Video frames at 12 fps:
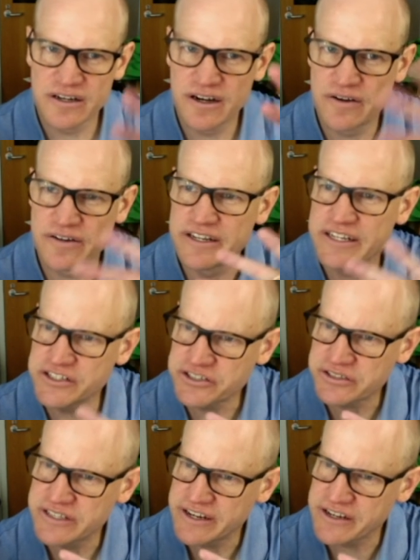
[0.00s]

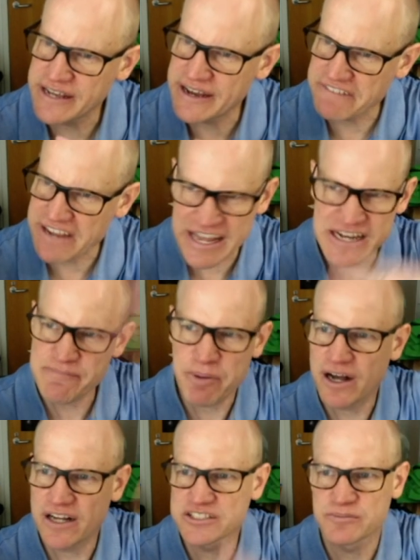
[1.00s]
Initially I could have any
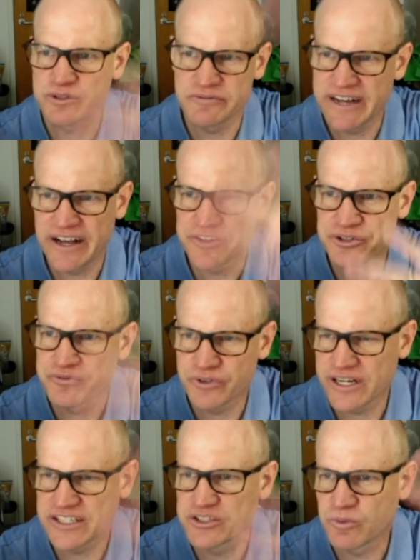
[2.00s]
possible value for
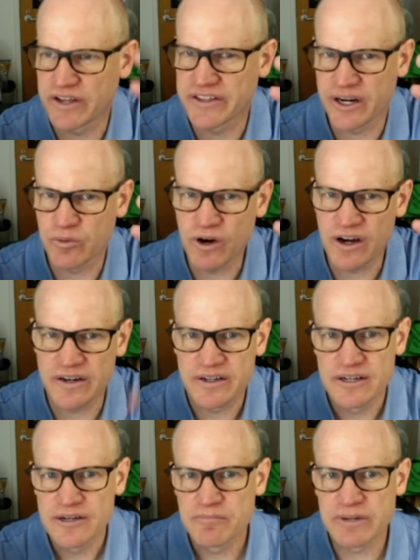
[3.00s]
x and y that I want,
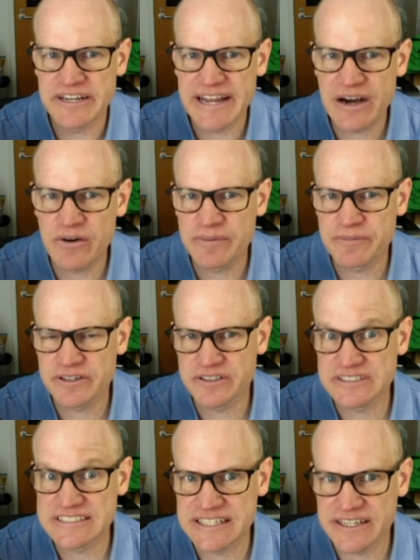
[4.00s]
but now I'm going to
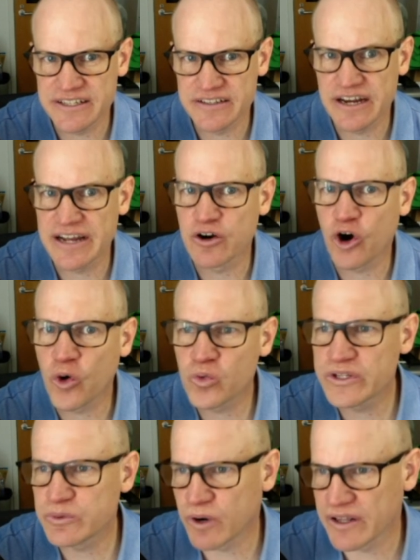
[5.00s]
say I
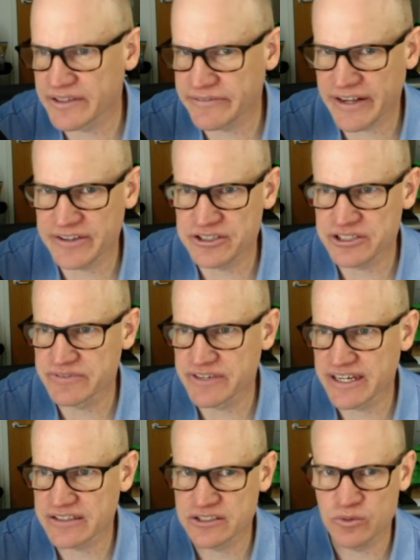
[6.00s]
only want the values of
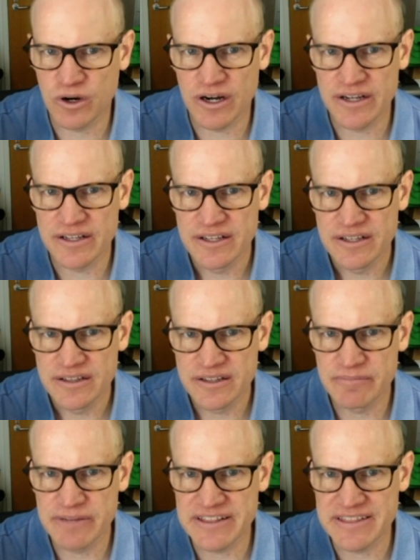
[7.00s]
x and y that
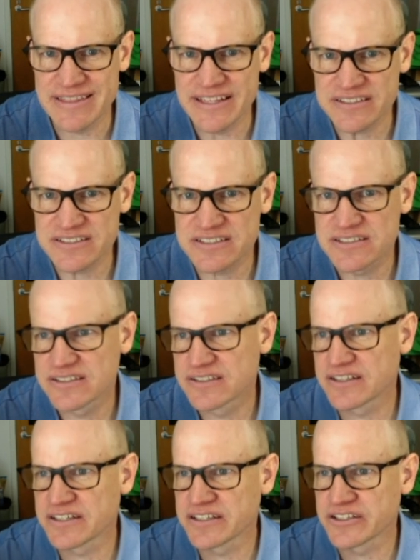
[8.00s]
make this
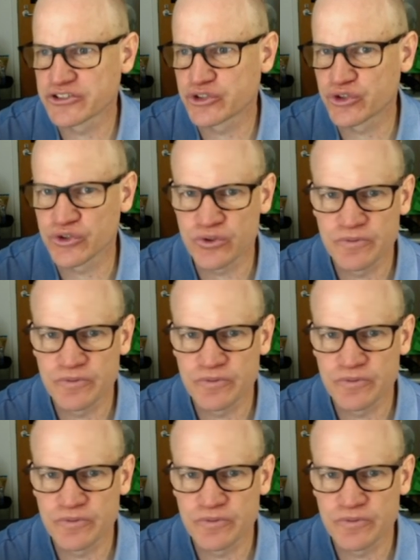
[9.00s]
thing true.